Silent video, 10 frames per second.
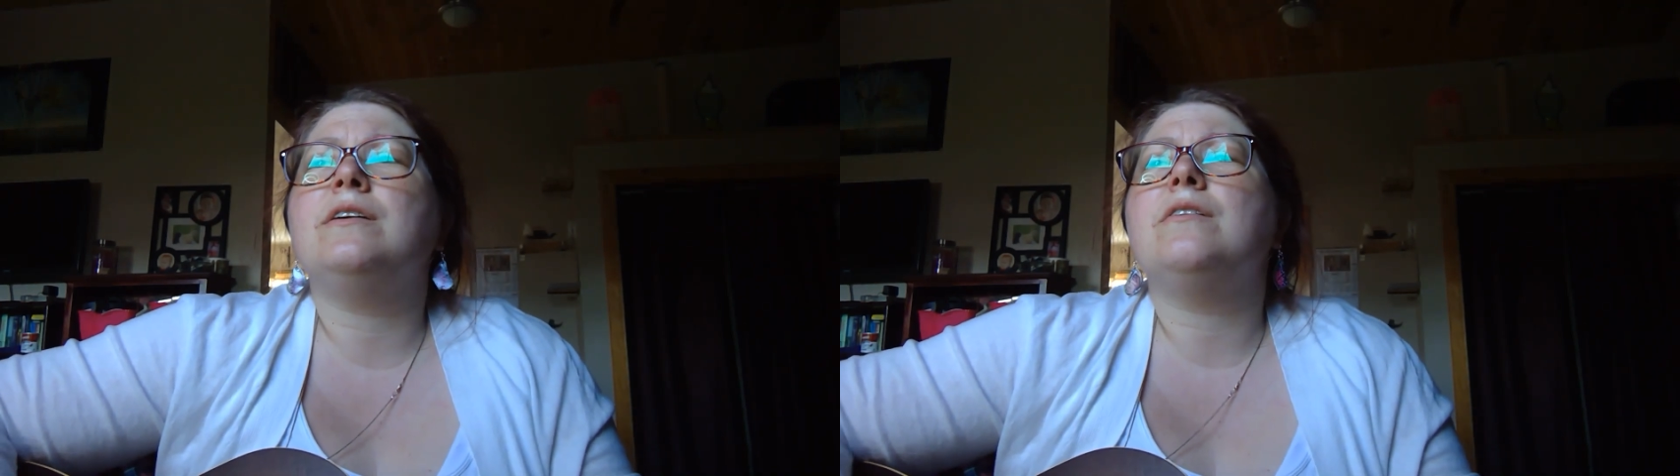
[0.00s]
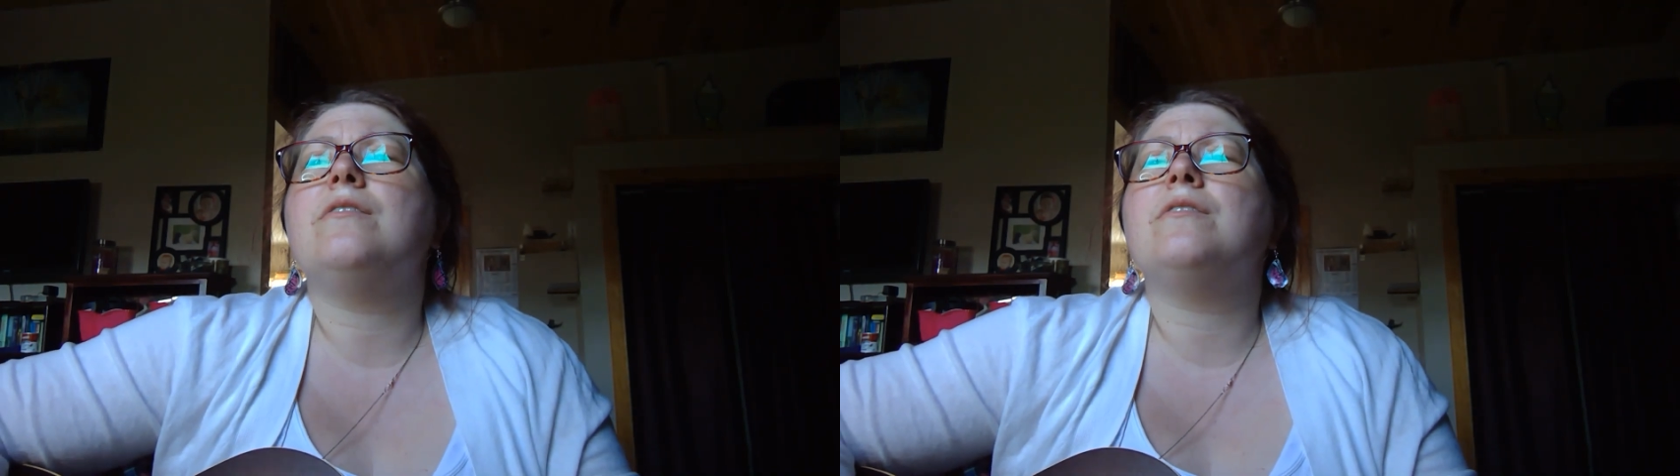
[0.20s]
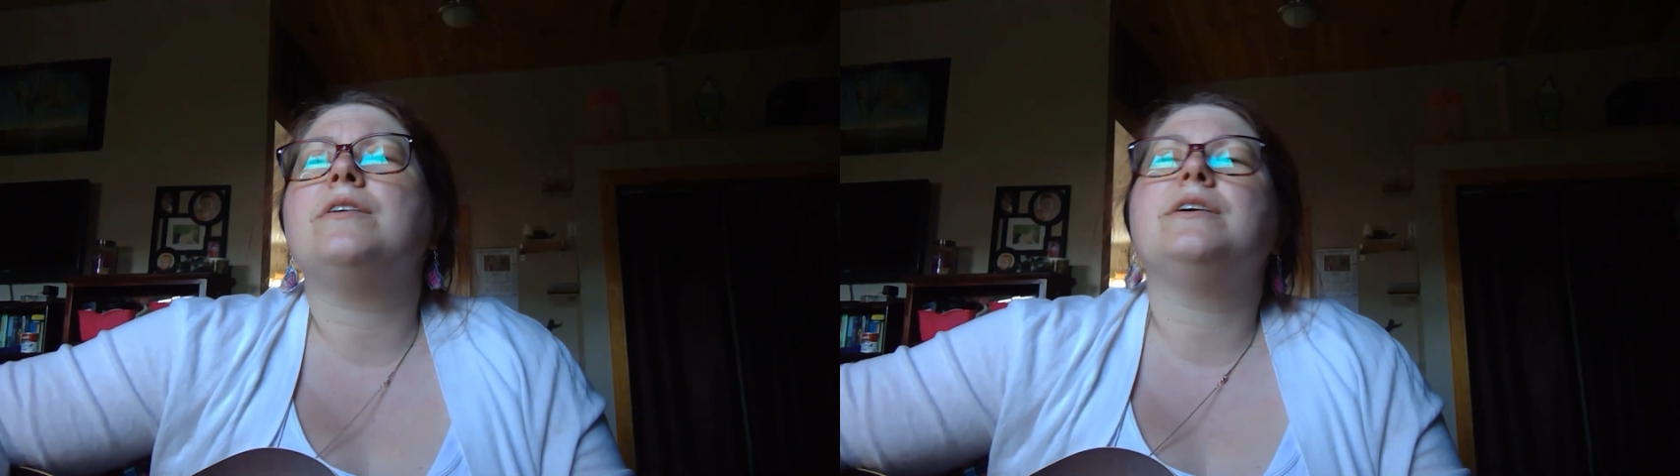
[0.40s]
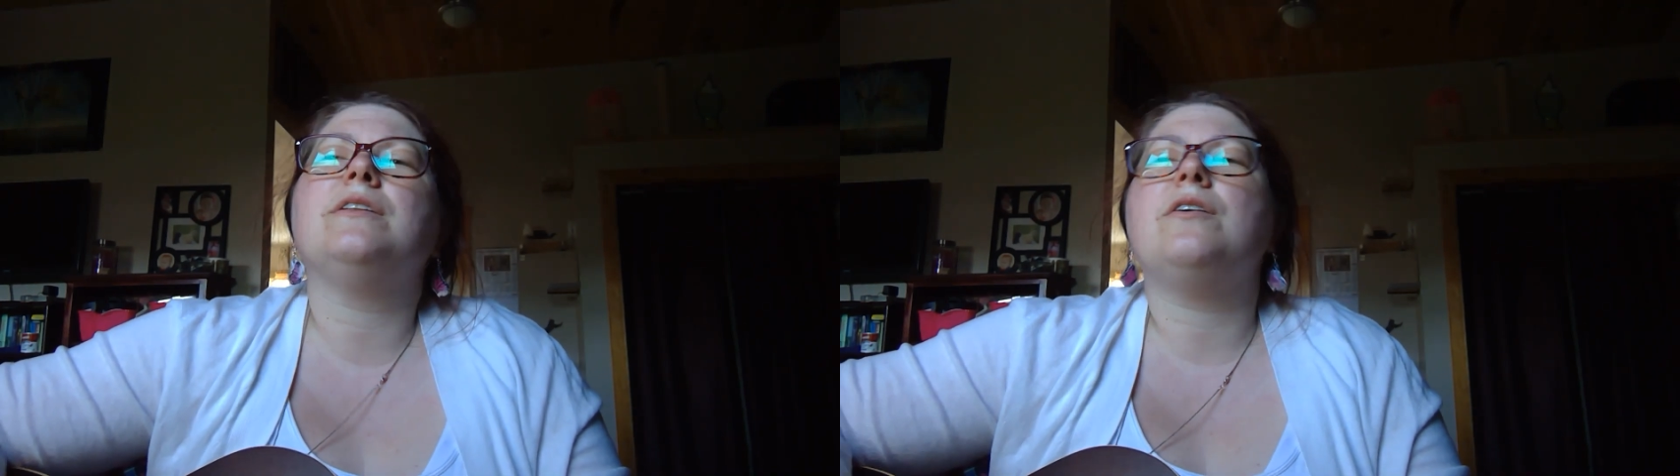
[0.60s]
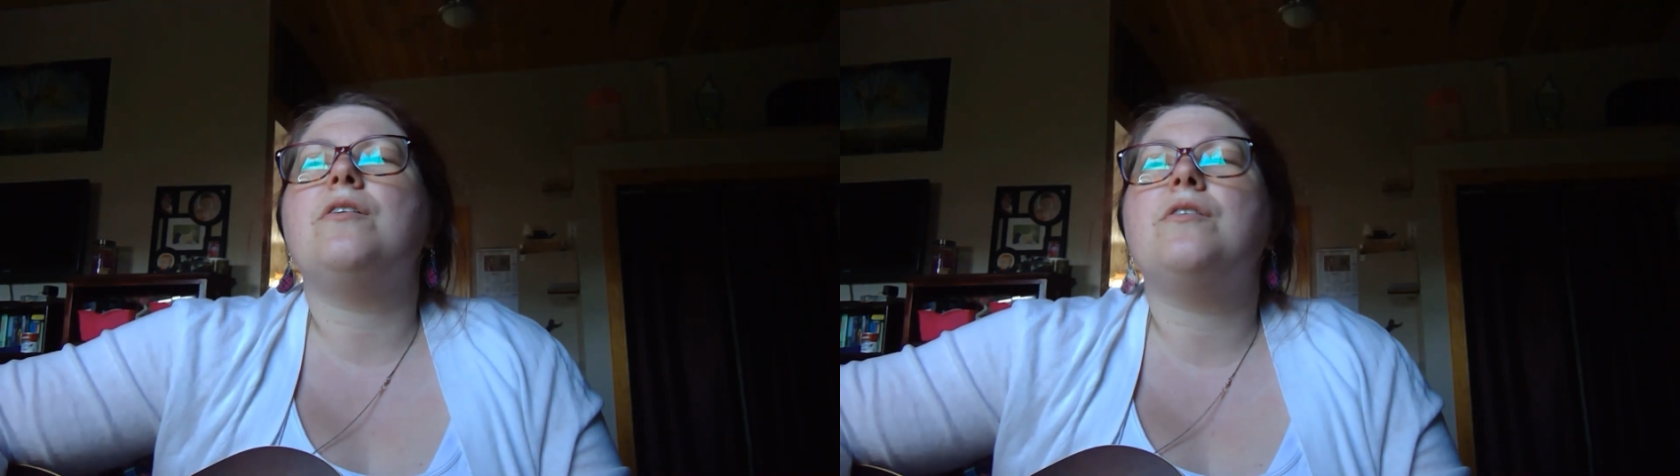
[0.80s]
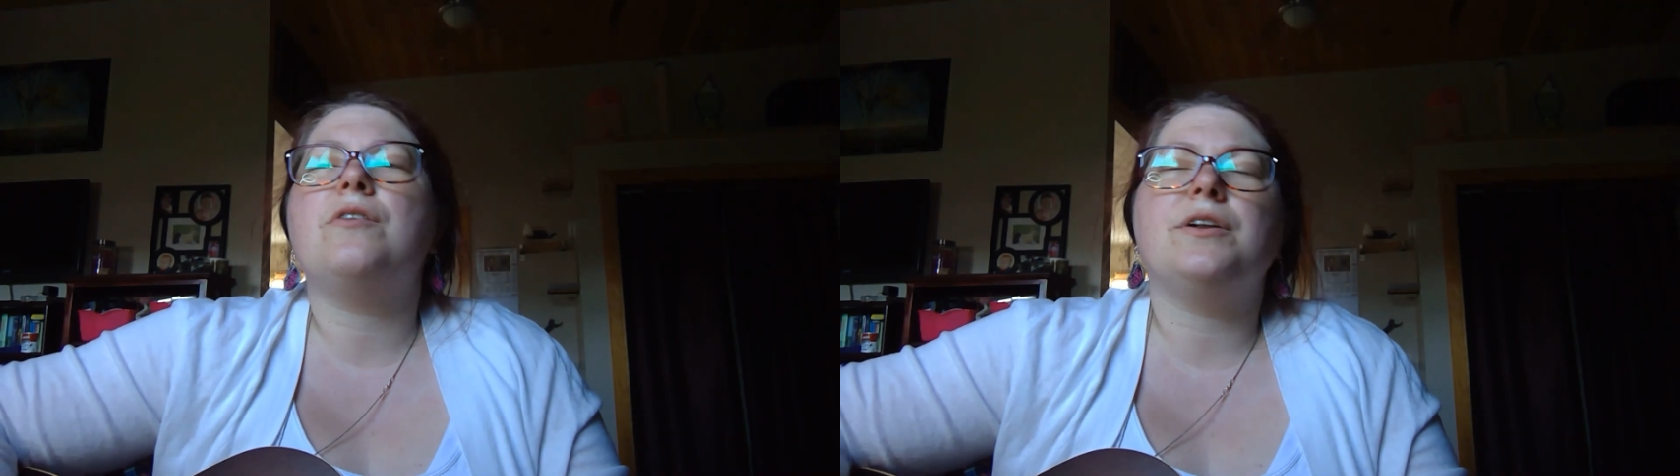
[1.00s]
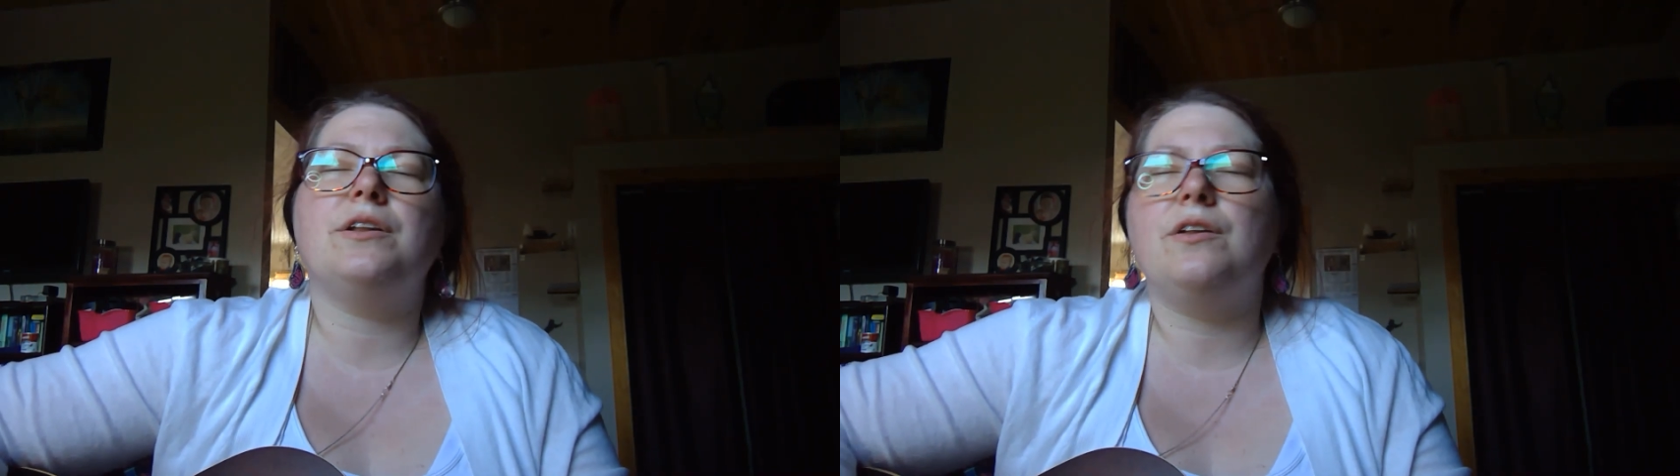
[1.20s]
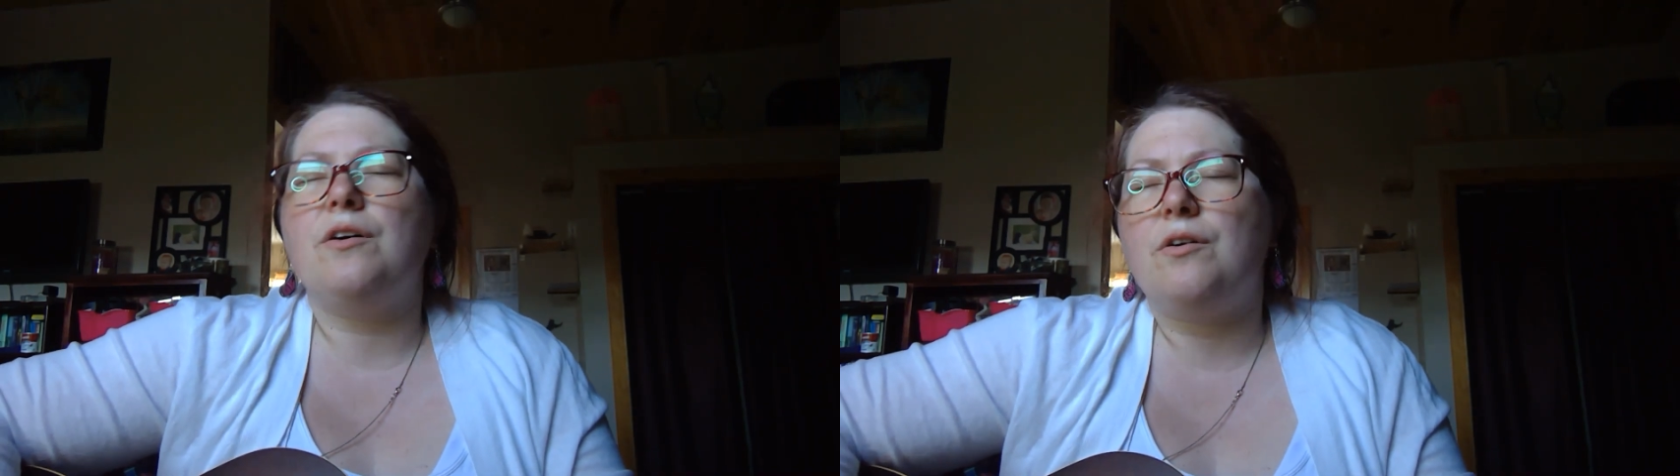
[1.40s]
Lord, Lord,
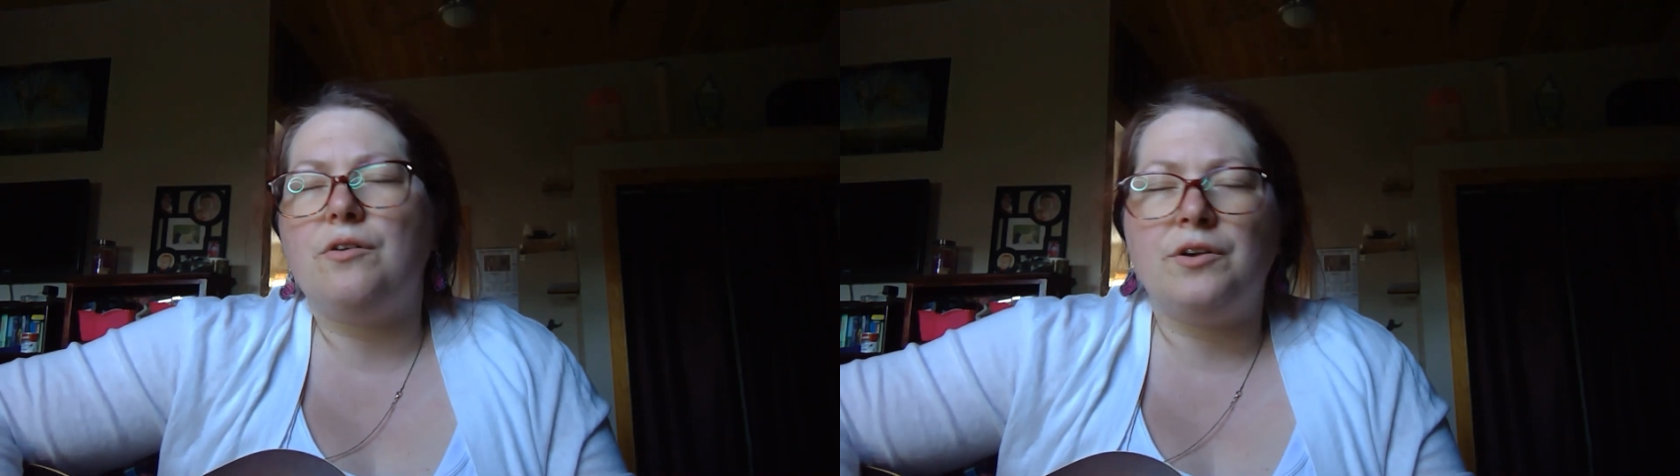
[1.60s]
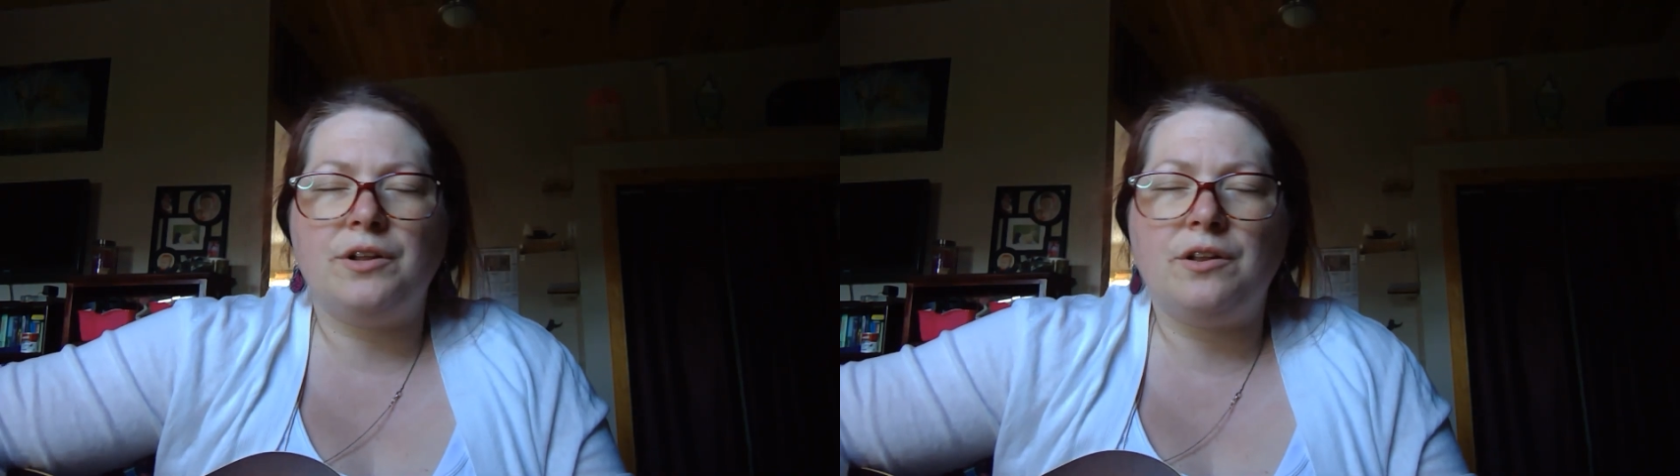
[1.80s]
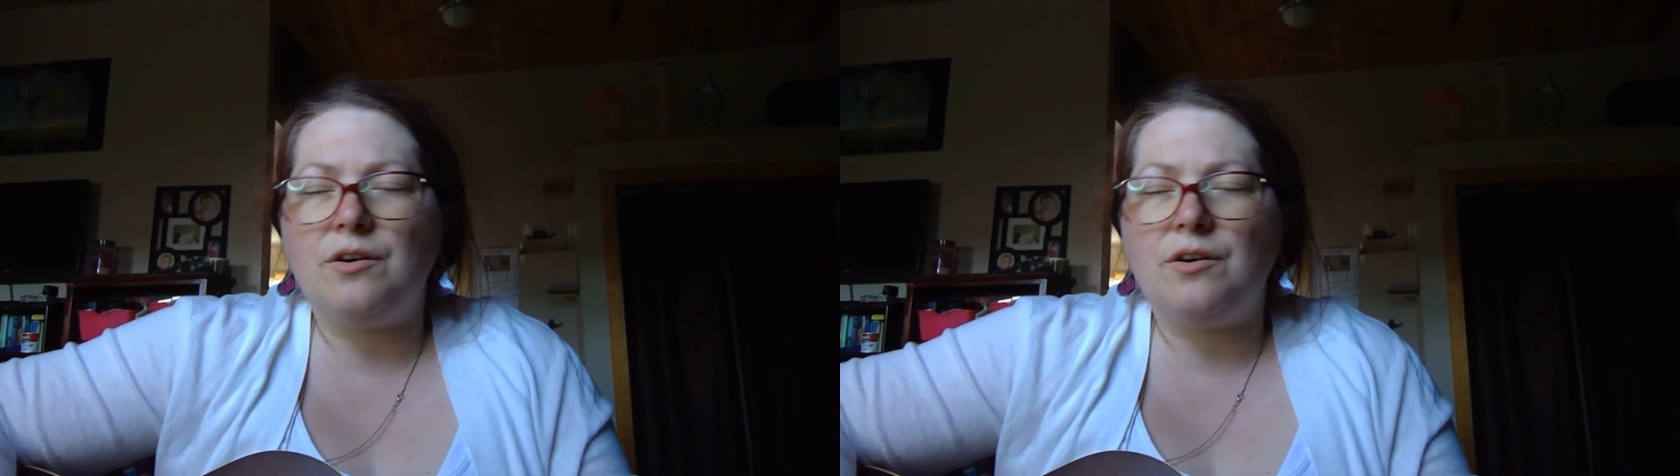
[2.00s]
Lord,